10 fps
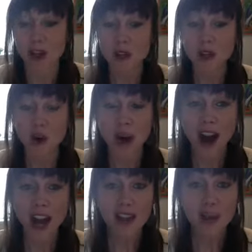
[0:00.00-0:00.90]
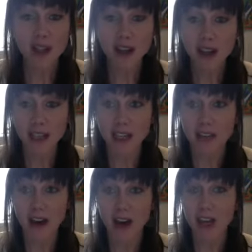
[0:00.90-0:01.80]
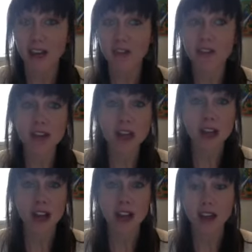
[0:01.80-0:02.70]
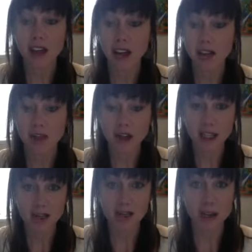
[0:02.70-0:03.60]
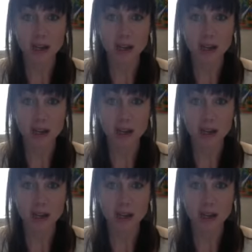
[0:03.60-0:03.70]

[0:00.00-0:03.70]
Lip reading: So I have been talking a lot, and I feel like I have not given you